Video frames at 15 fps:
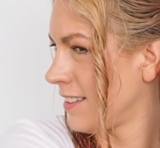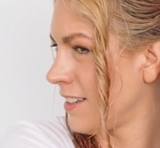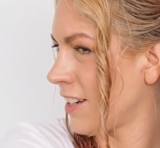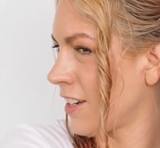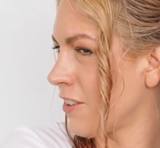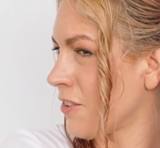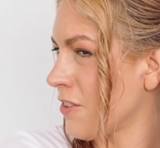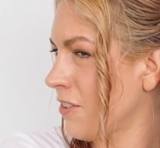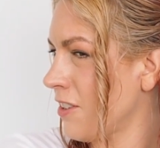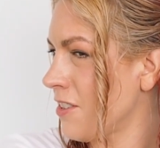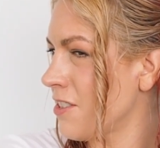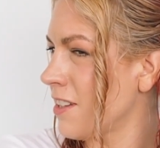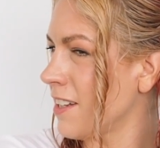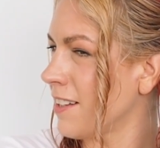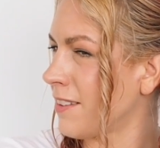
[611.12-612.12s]
You can also
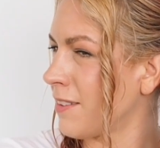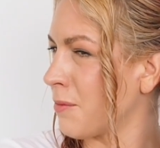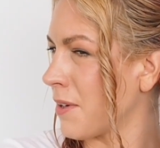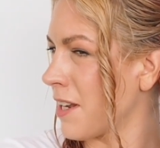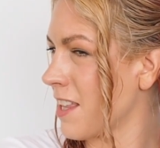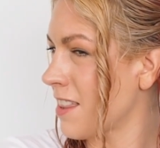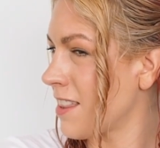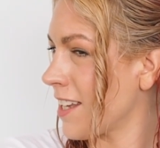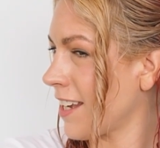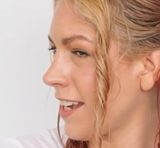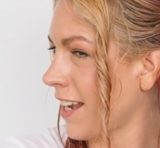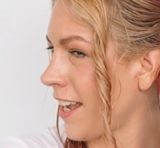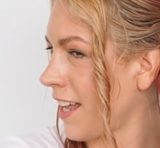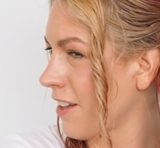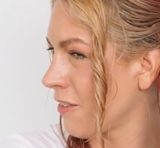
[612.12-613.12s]
do this with
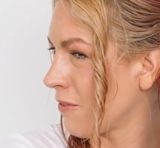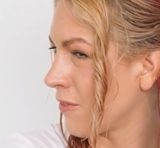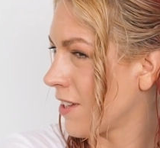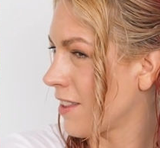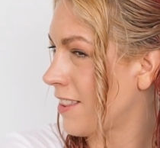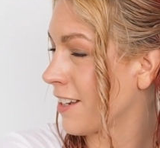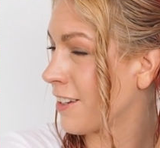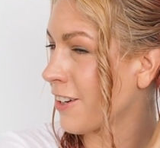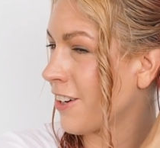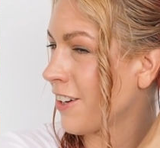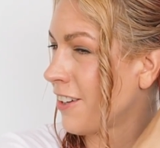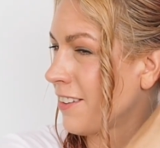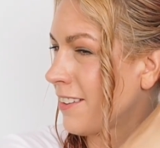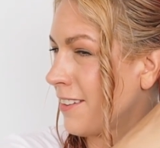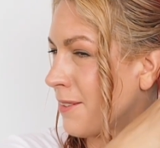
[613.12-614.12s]
thicker
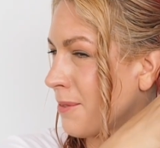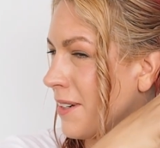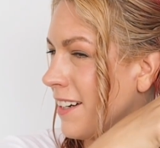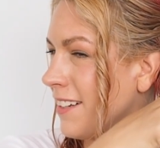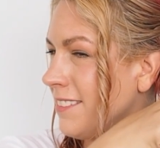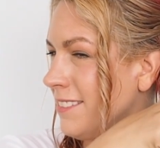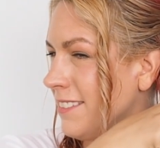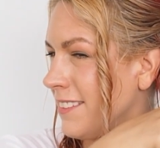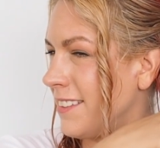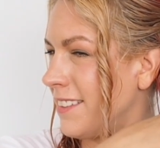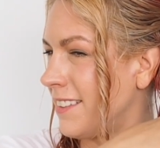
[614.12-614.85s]
curls as well.